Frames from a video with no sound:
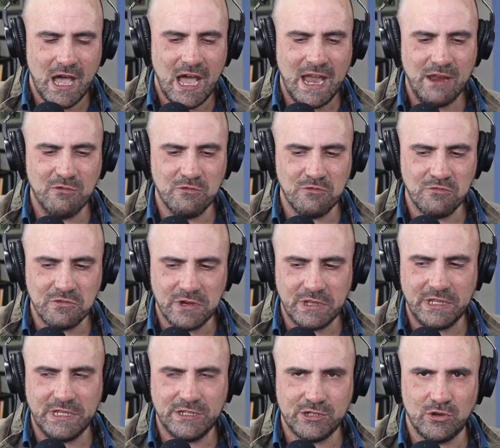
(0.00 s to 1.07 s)
I
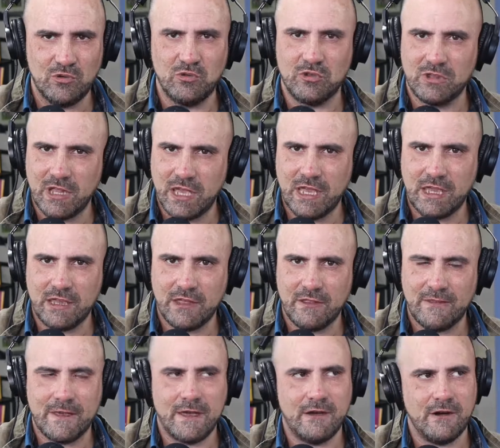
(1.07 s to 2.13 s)
really don't like
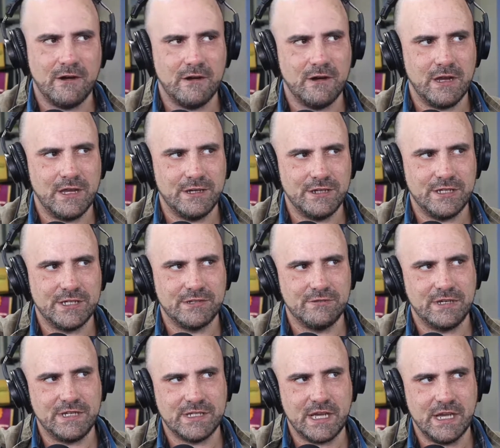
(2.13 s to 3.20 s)
that our
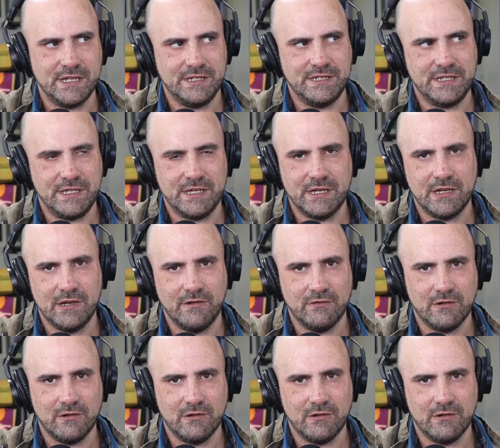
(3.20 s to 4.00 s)
industry's idea of